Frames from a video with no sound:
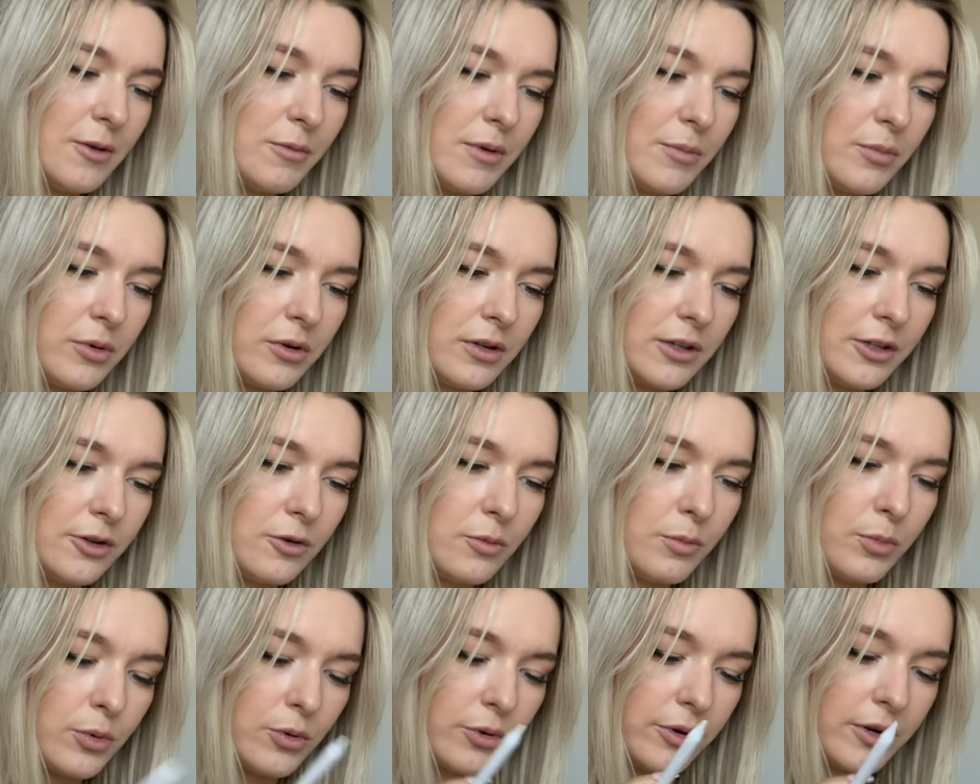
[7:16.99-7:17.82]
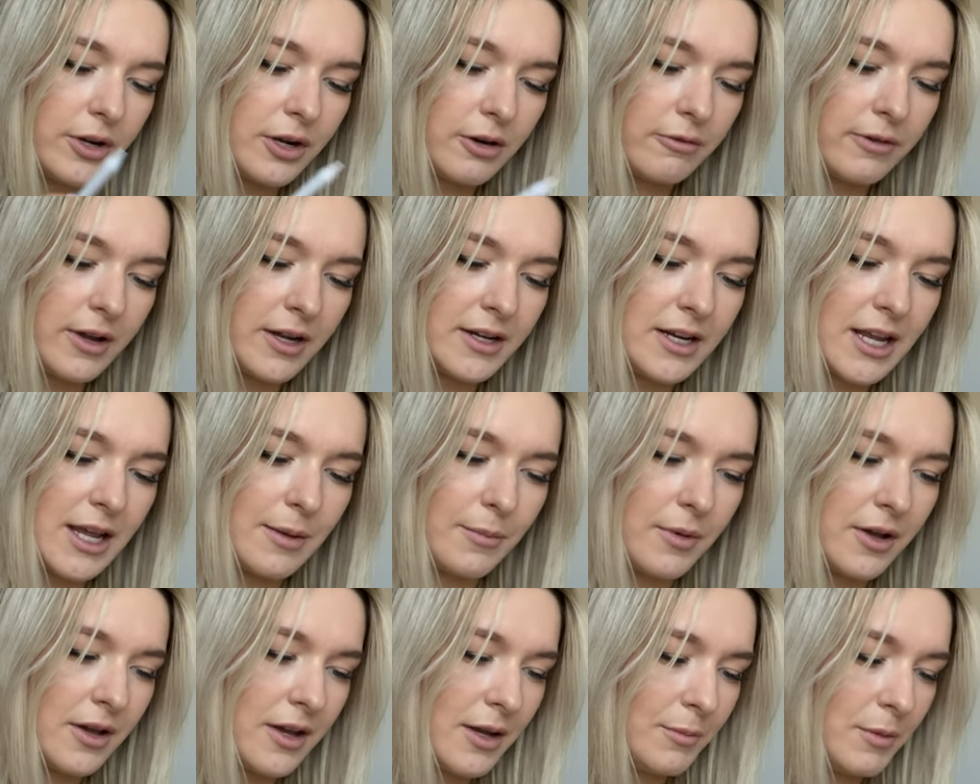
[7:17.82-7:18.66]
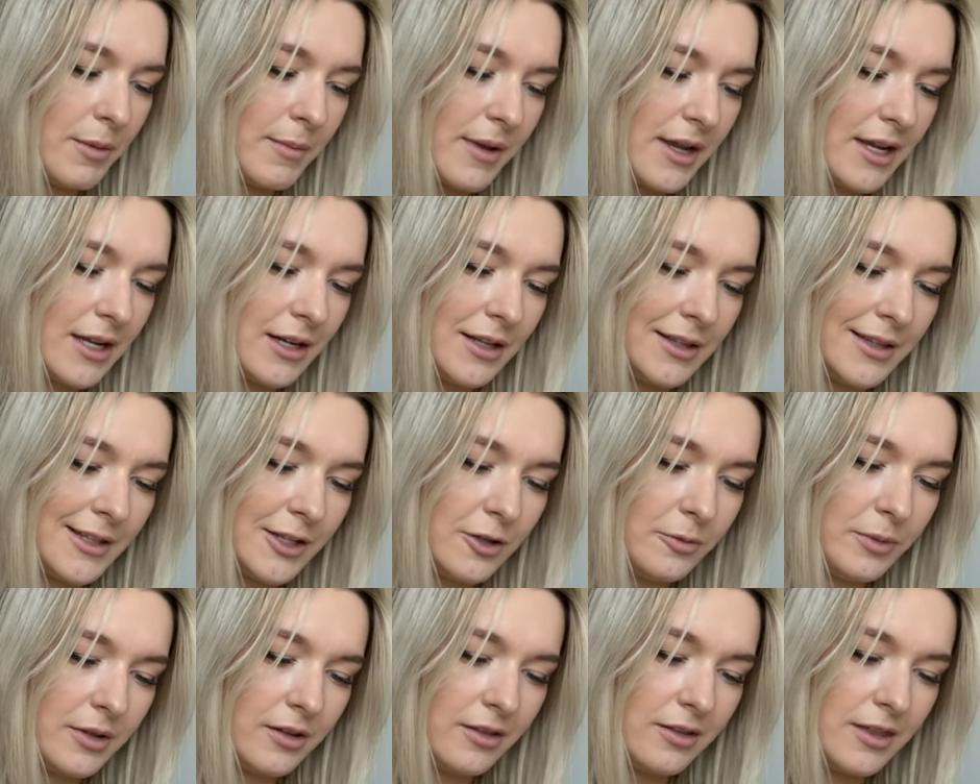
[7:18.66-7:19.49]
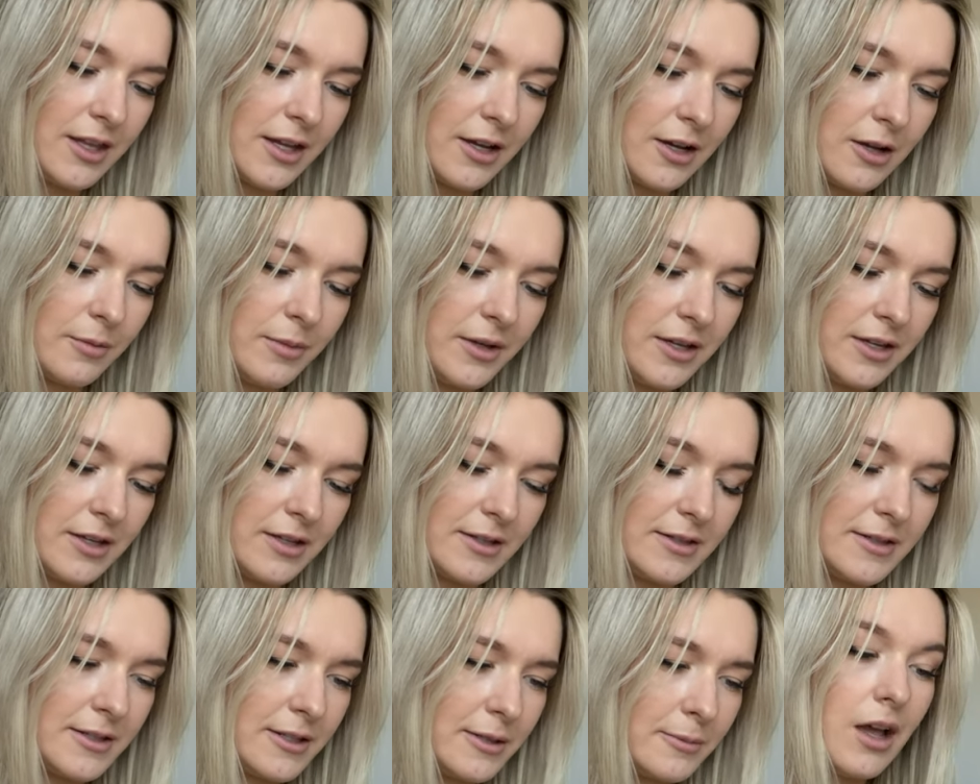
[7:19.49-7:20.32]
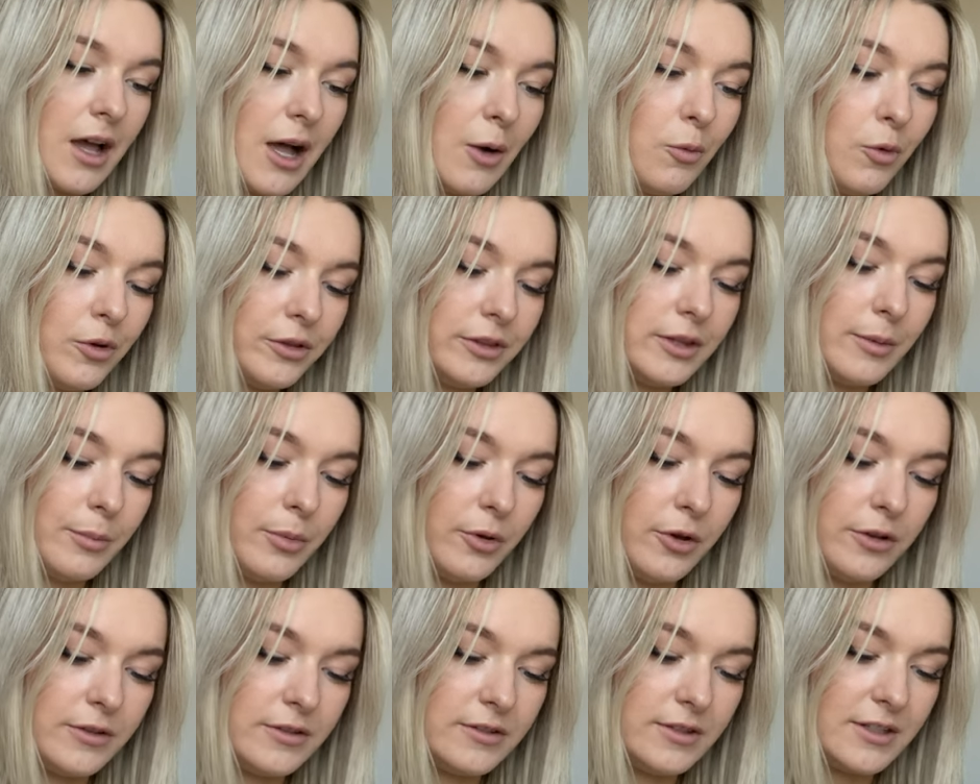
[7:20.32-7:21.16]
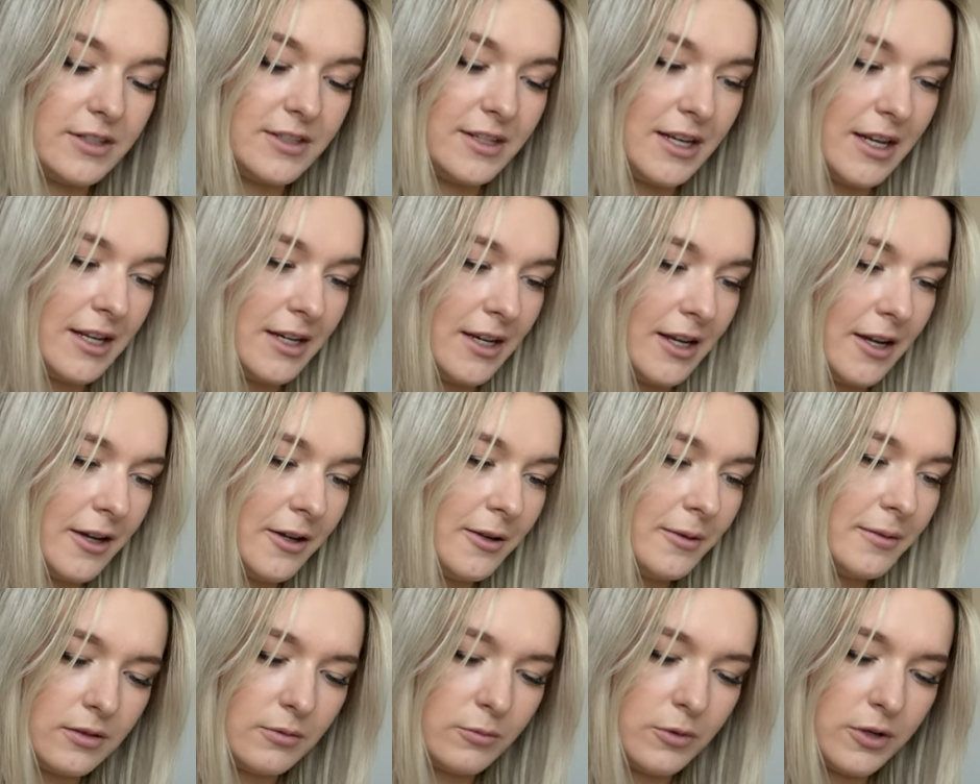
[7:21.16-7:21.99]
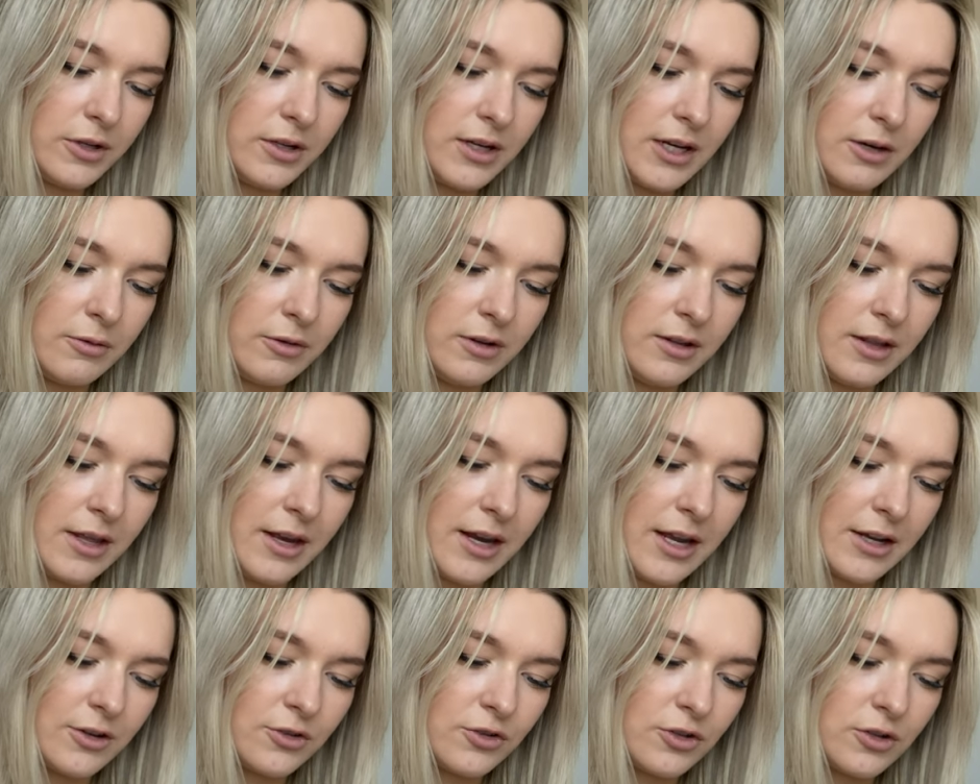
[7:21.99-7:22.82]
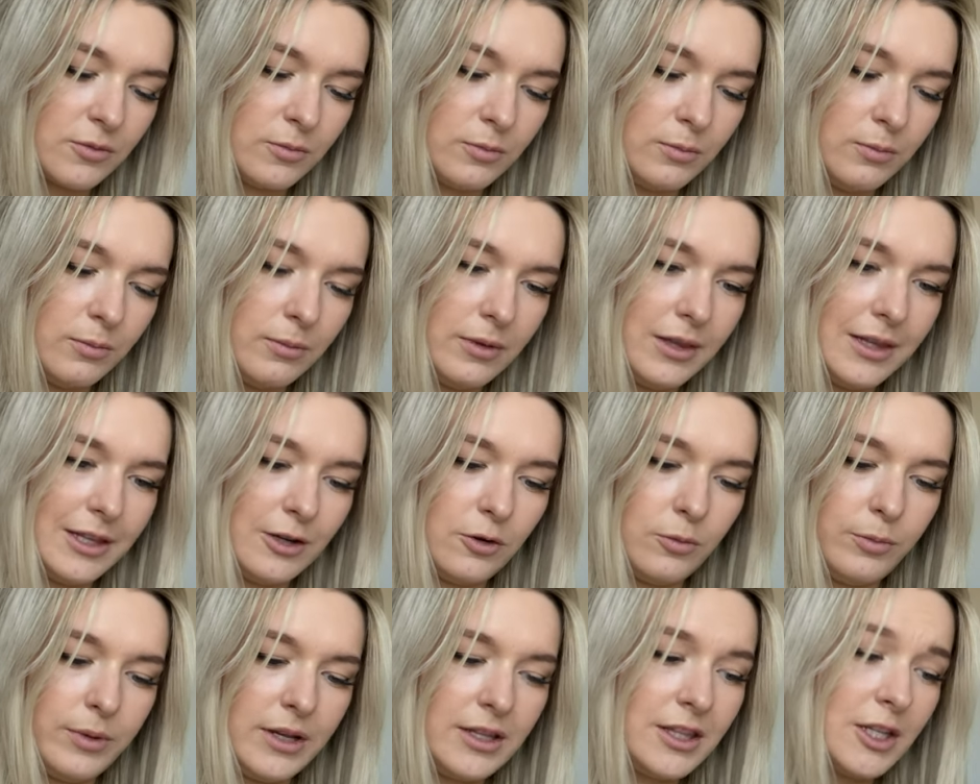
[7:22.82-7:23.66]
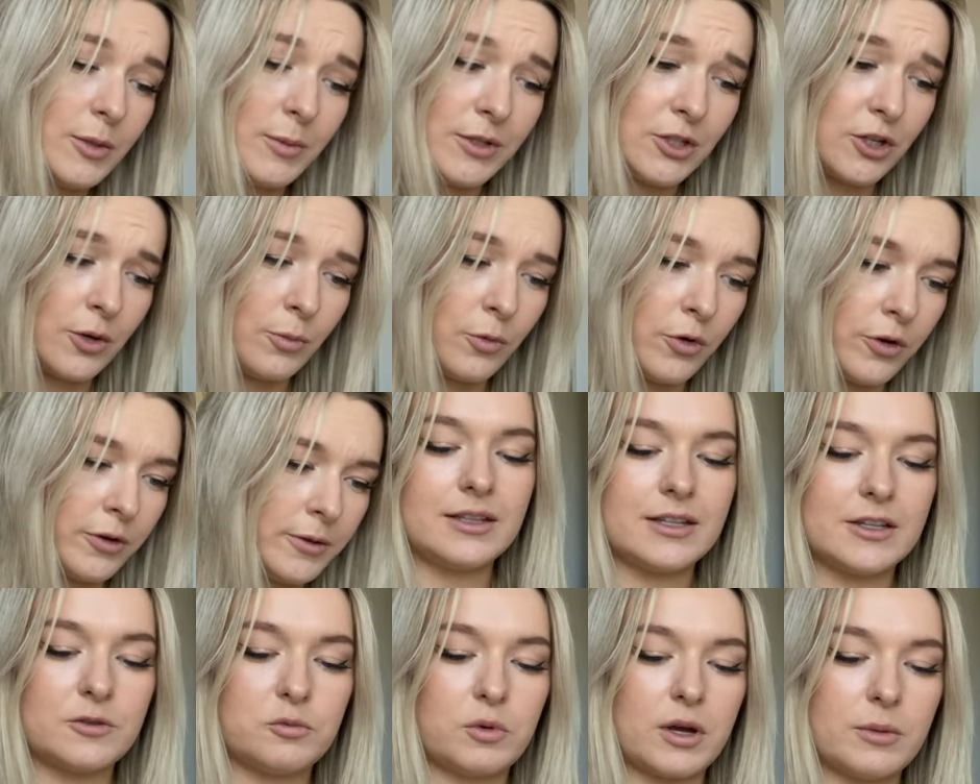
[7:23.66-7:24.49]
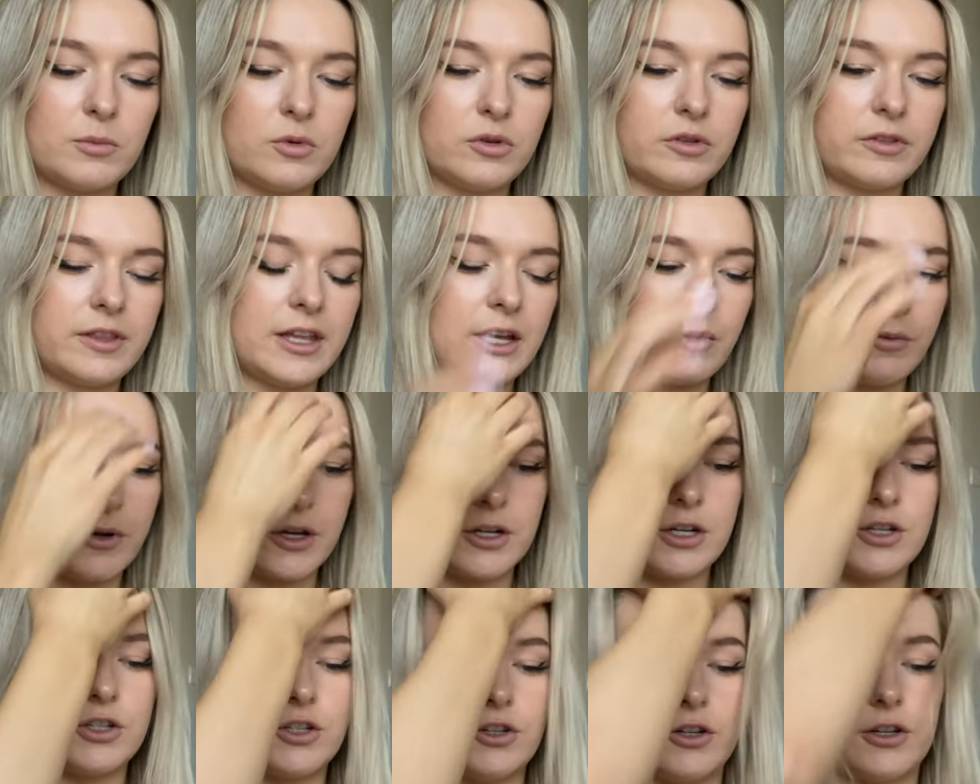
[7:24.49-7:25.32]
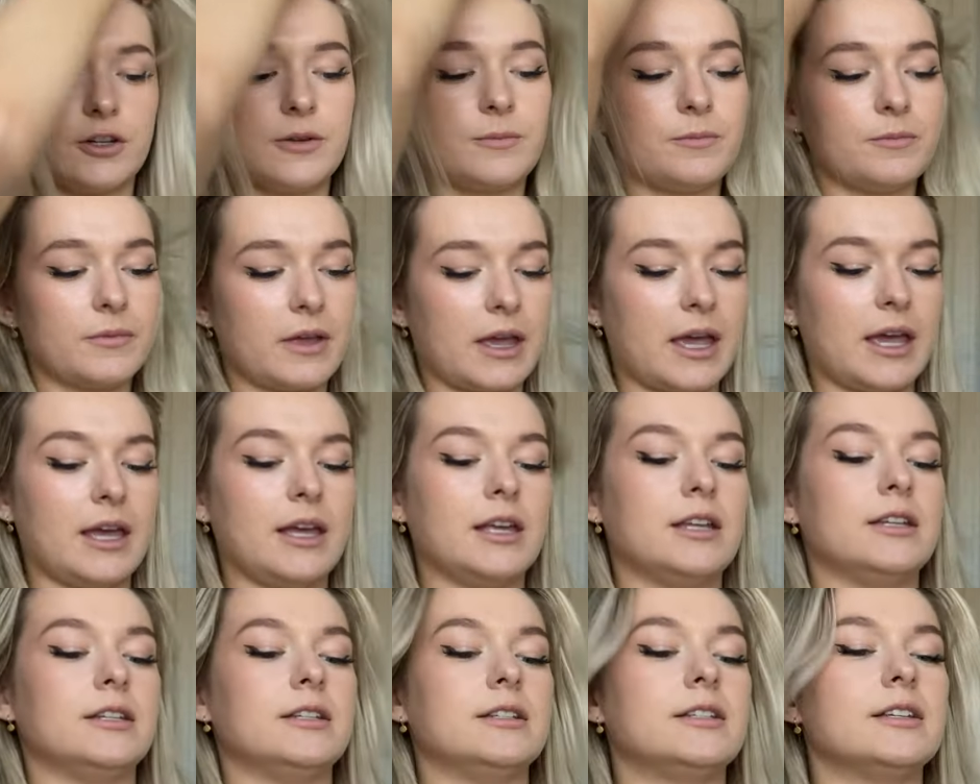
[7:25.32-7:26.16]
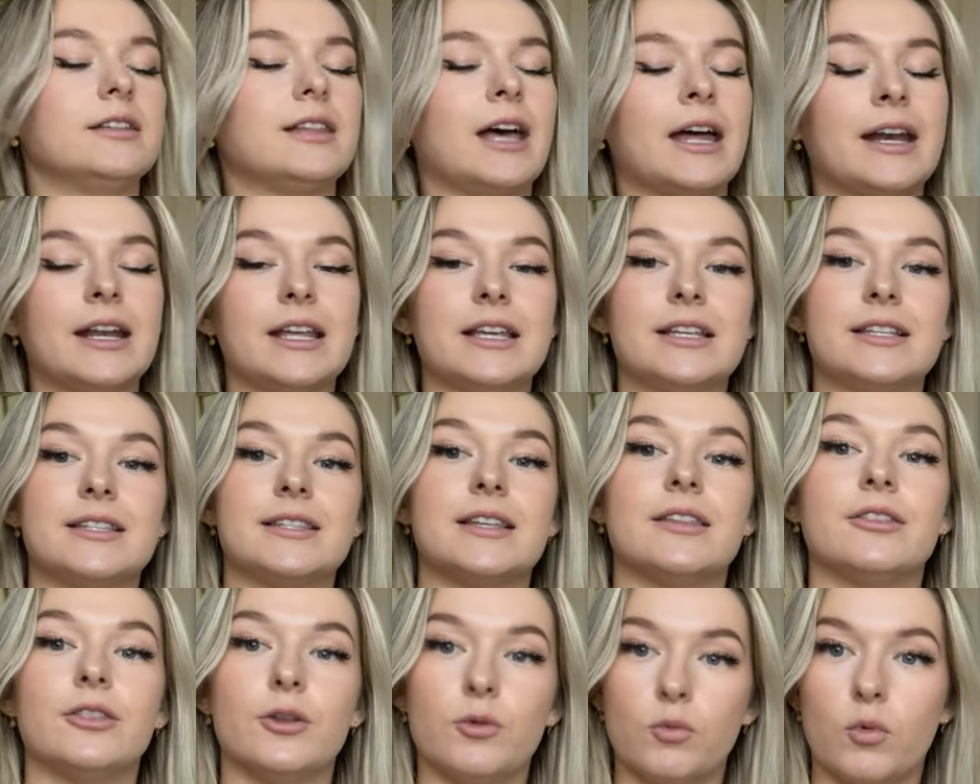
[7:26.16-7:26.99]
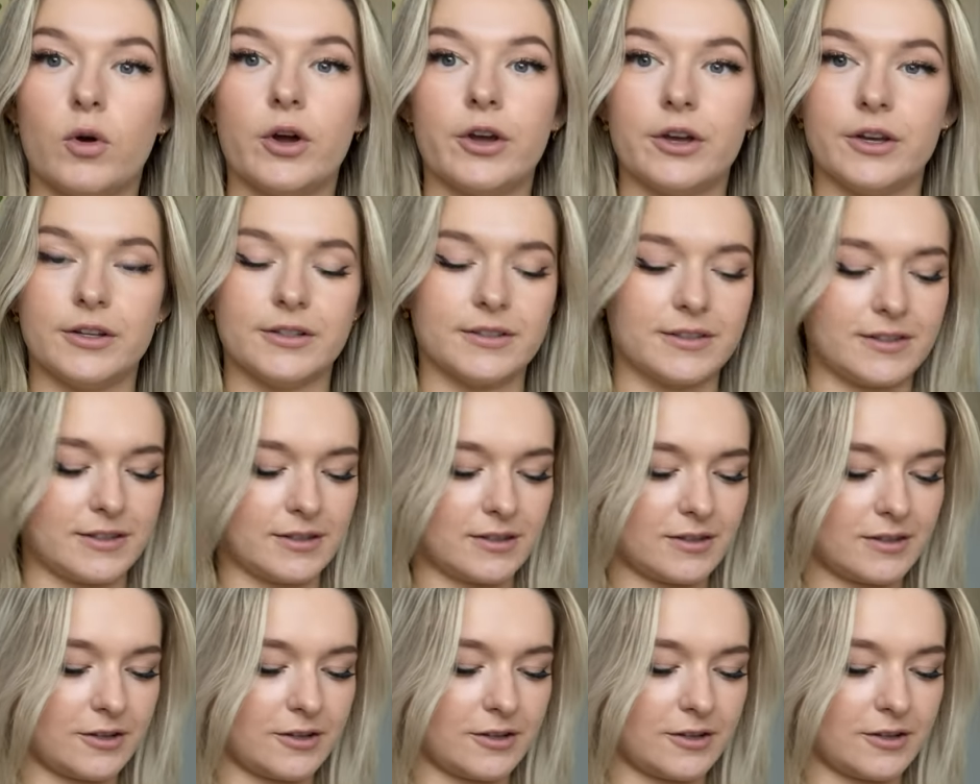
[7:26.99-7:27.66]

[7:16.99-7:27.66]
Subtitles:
We put a little border around Emma and we make it a little bit thicker because I want the birds to stand out. We're gonna get rid of that extra little bit that we don't want. There's one more thing we're gonna do and that is the words.